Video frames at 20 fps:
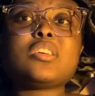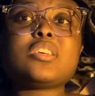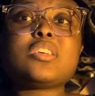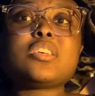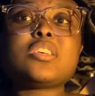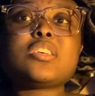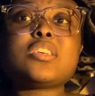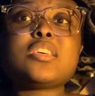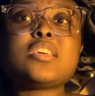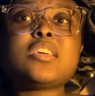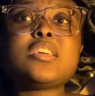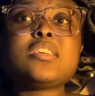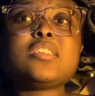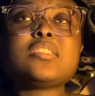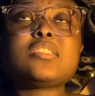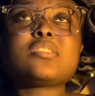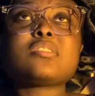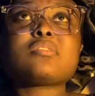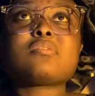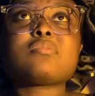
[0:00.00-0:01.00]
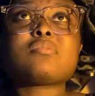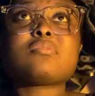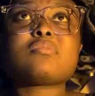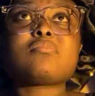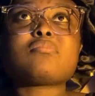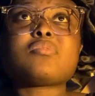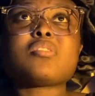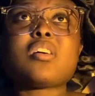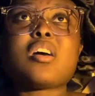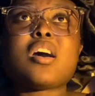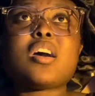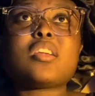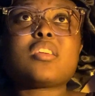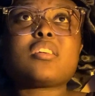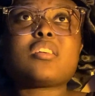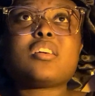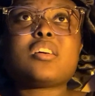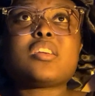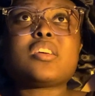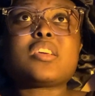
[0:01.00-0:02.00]
he's not
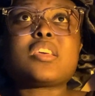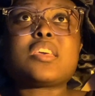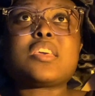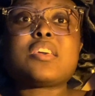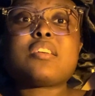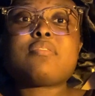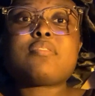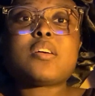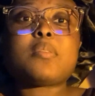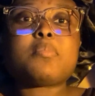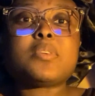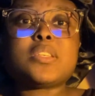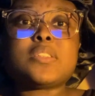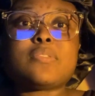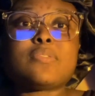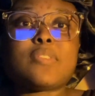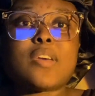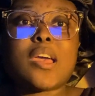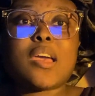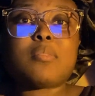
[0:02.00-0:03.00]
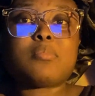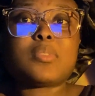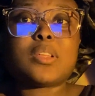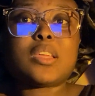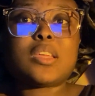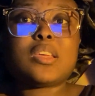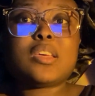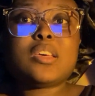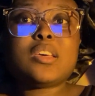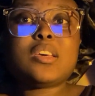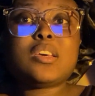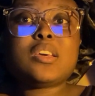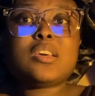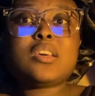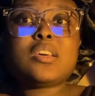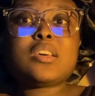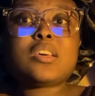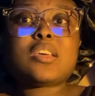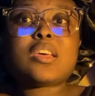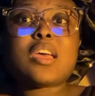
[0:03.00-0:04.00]
gonna give up his family.
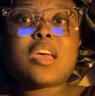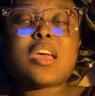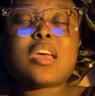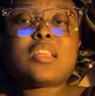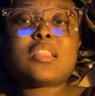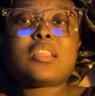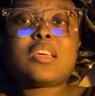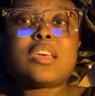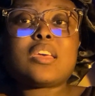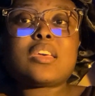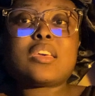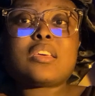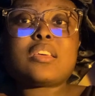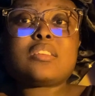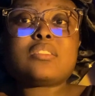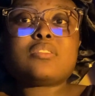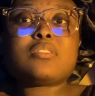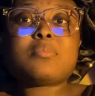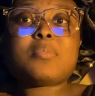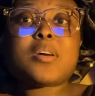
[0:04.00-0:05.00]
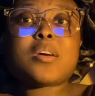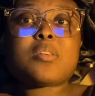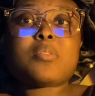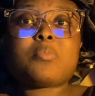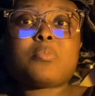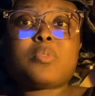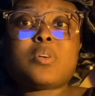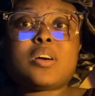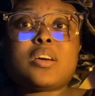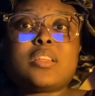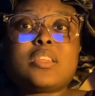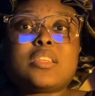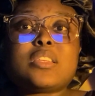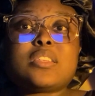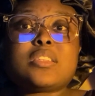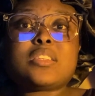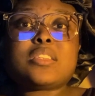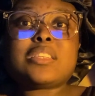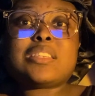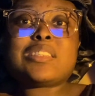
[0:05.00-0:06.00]
Like, no matter what,
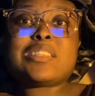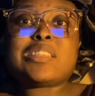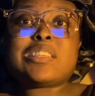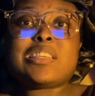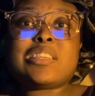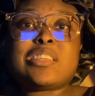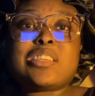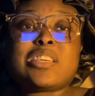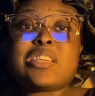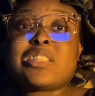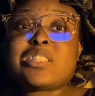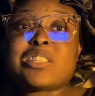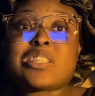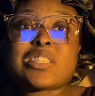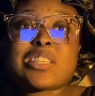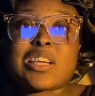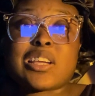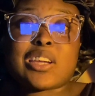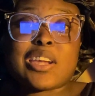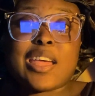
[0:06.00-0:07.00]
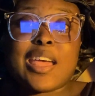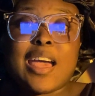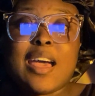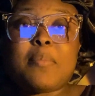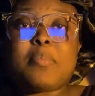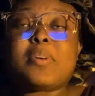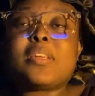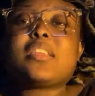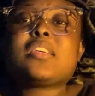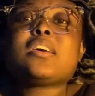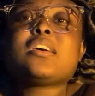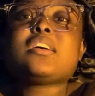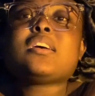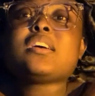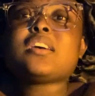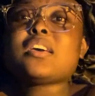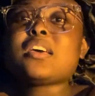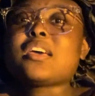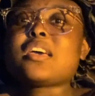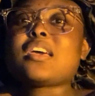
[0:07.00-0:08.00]
it's just not gonna happen.
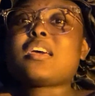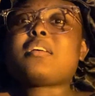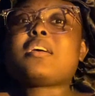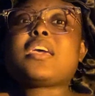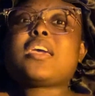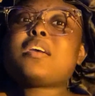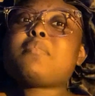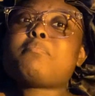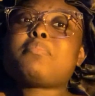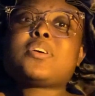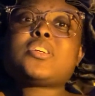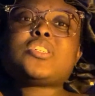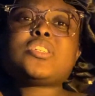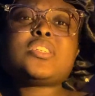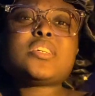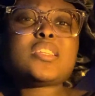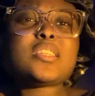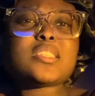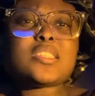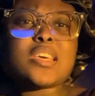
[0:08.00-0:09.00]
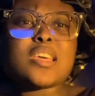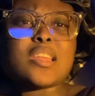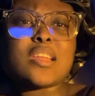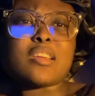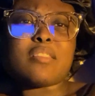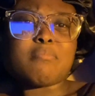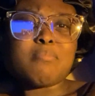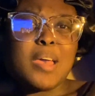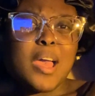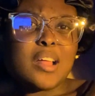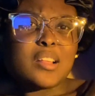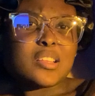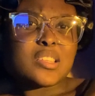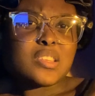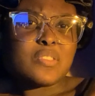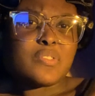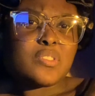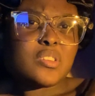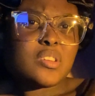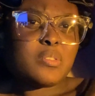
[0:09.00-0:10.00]
But she didn't say it out of malice,
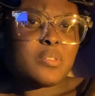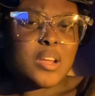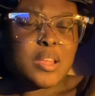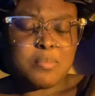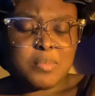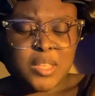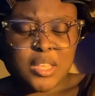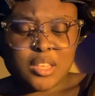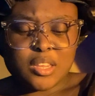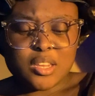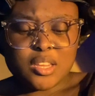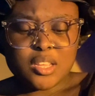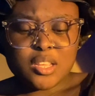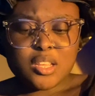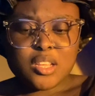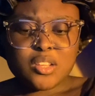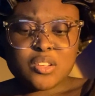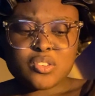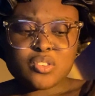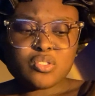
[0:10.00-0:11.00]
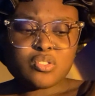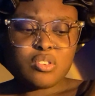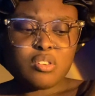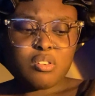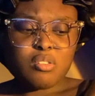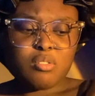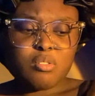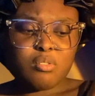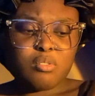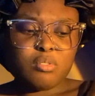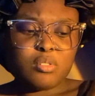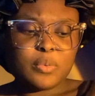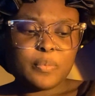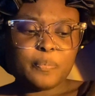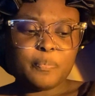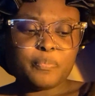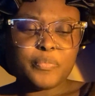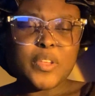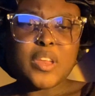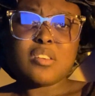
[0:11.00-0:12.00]
if you know what I mean. So,
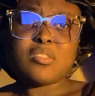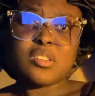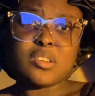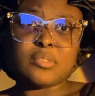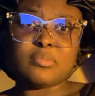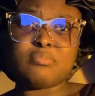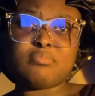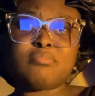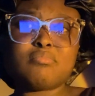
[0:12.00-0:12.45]
I don't know.